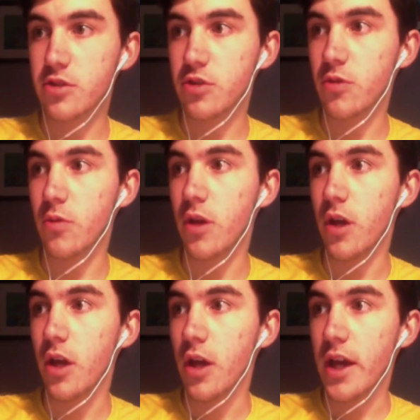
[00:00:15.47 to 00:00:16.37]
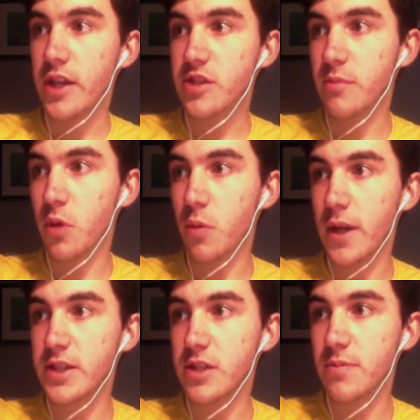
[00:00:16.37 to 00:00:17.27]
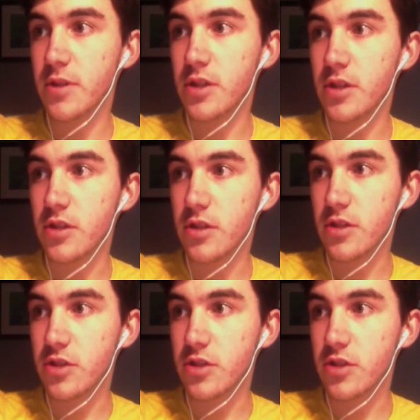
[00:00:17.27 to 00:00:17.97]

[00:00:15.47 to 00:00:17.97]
to SMLYTP.